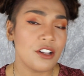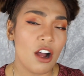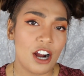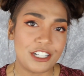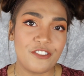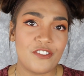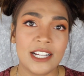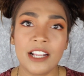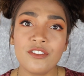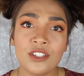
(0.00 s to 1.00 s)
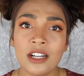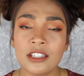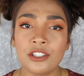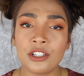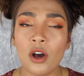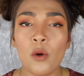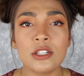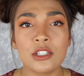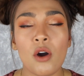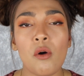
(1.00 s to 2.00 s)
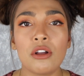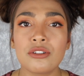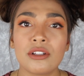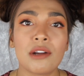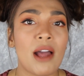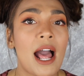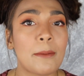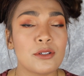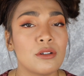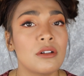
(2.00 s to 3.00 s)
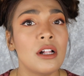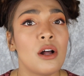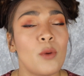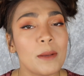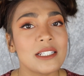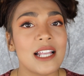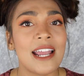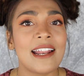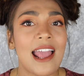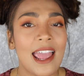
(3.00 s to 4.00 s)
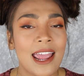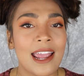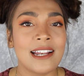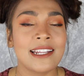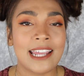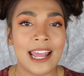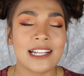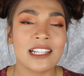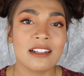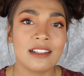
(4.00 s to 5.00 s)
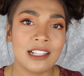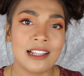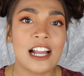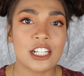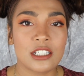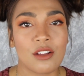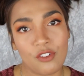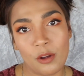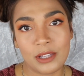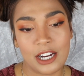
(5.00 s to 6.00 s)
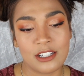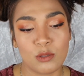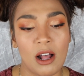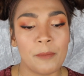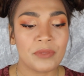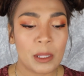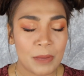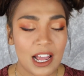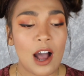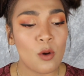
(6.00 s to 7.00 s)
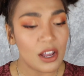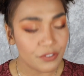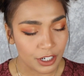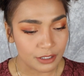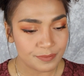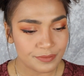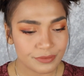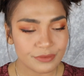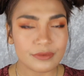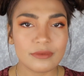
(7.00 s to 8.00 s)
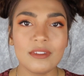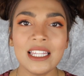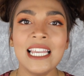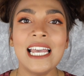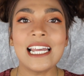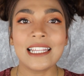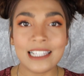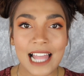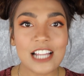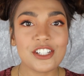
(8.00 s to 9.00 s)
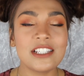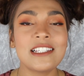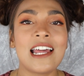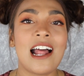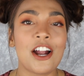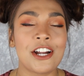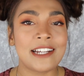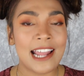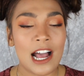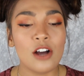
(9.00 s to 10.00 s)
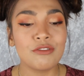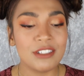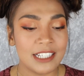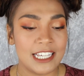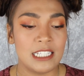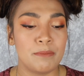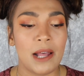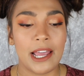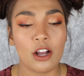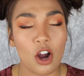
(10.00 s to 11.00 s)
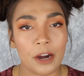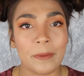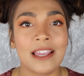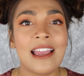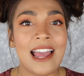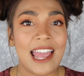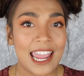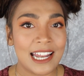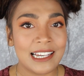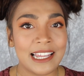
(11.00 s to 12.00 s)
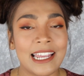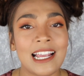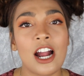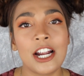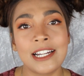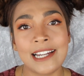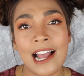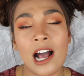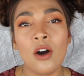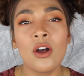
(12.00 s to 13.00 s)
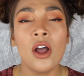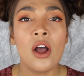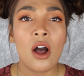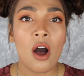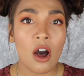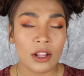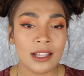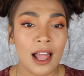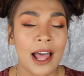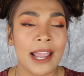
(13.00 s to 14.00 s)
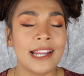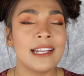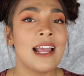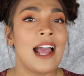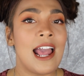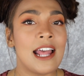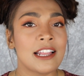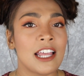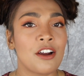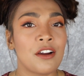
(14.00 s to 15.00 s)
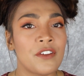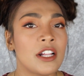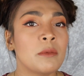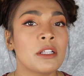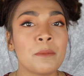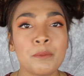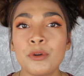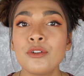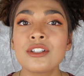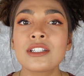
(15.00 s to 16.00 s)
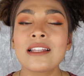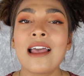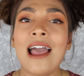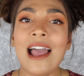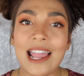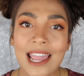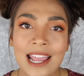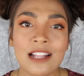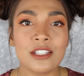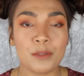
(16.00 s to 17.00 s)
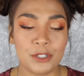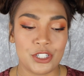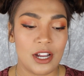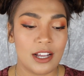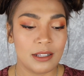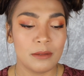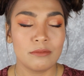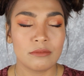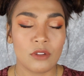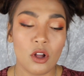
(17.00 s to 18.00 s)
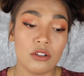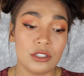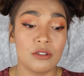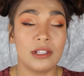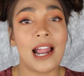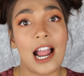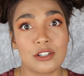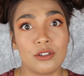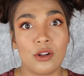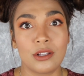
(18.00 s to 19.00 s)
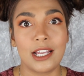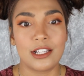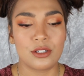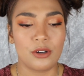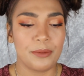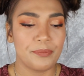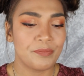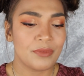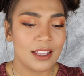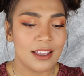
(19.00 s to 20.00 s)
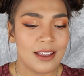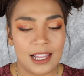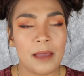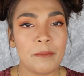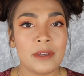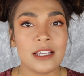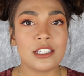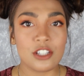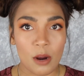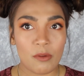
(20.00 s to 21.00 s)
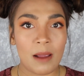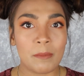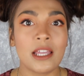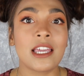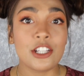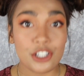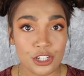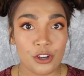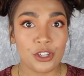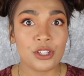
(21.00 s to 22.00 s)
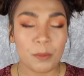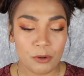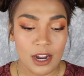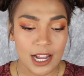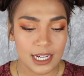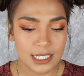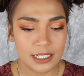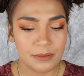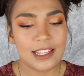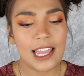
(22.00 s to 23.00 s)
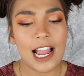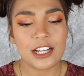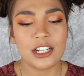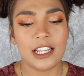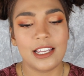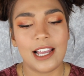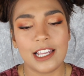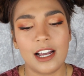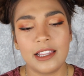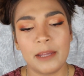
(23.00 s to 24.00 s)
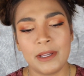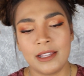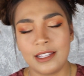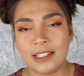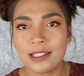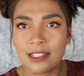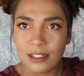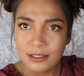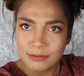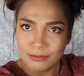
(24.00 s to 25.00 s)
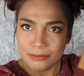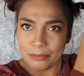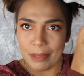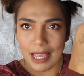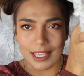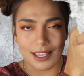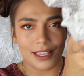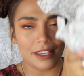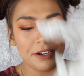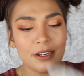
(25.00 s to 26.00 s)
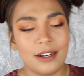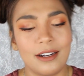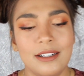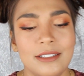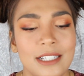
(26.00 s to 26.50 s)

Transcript: hard to find. If not, then you can always go onto their actual website and get the lashes from there as well. But however, the lashes that are now released by Carmi and Ling are now online and they are available in Boots and Superdrug, also their actual online store. Let me stop rambling and show you the product. I got them in this little bag here.